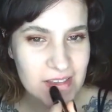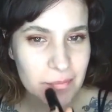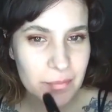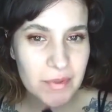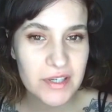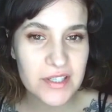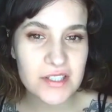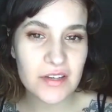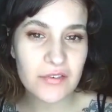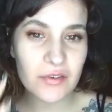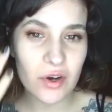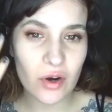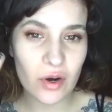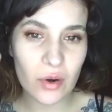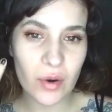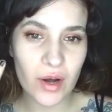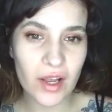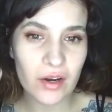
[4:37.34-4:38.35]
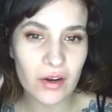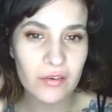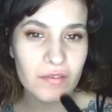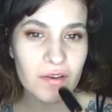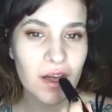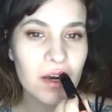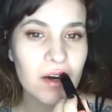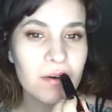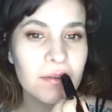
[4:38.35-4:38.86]
Because I've got quite a lot
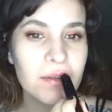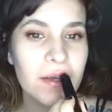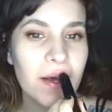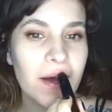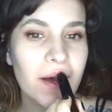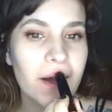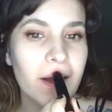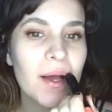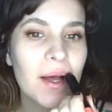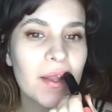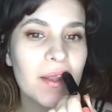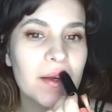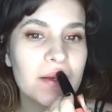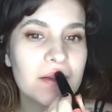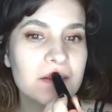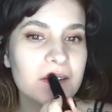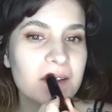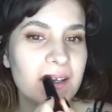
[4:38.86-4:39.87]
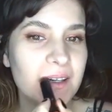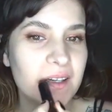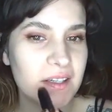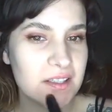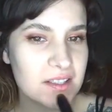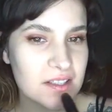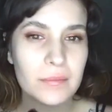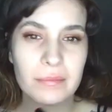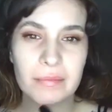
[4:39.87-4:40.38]
of colour on the eye, I think it's quite
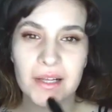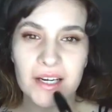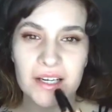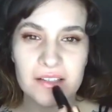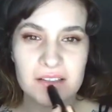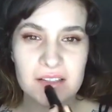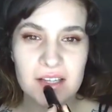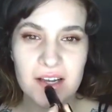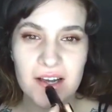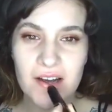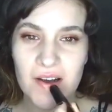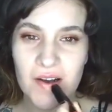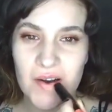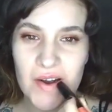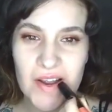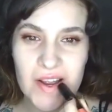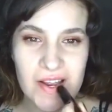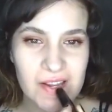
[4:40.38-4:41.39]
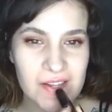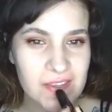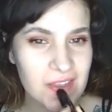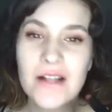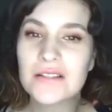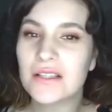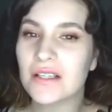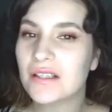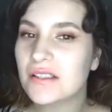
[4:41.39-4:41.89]
nice to balance it out with,
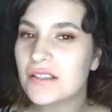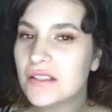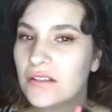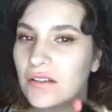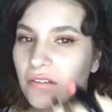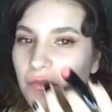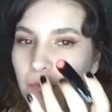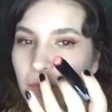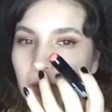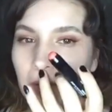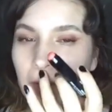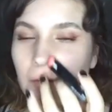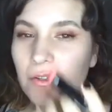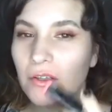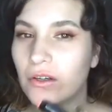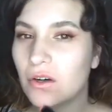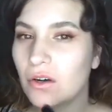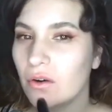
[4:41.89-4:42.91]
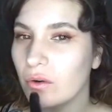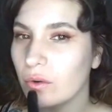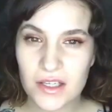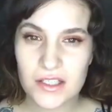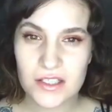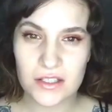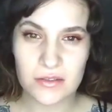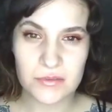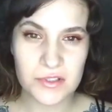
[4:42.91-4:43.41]
it's like a soft peachy
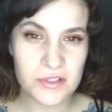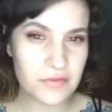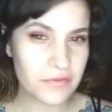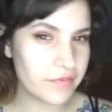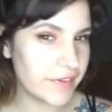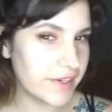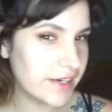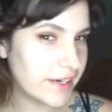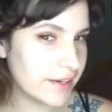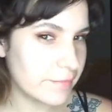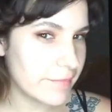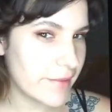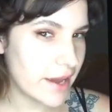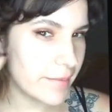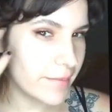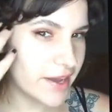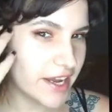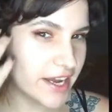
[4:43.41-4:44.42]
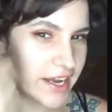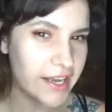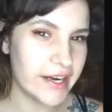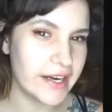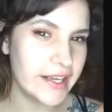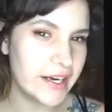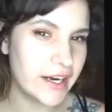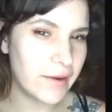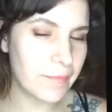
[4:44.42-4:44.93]
coral. So I'm just feeling maybe
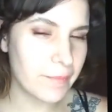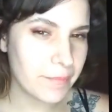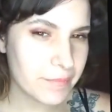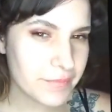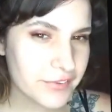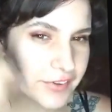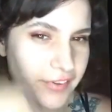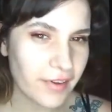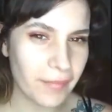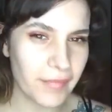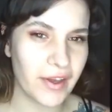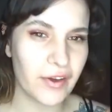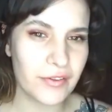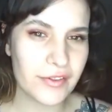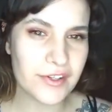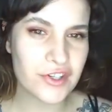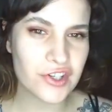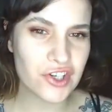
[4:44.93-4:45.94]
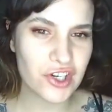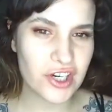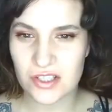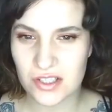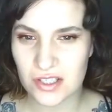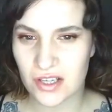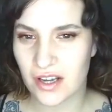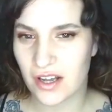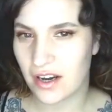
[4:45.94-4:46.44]
need something on the
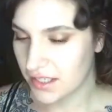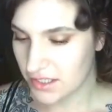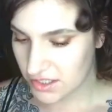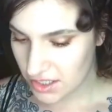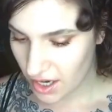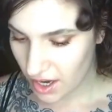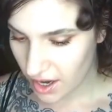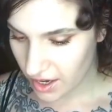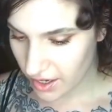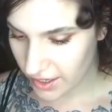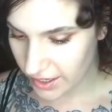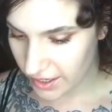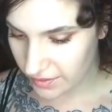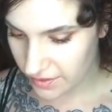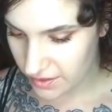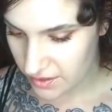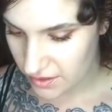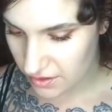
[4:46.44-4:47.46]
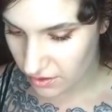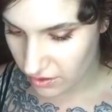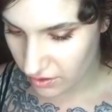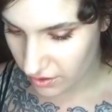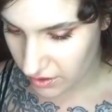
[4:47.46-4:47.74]
cheek, kind of tie this look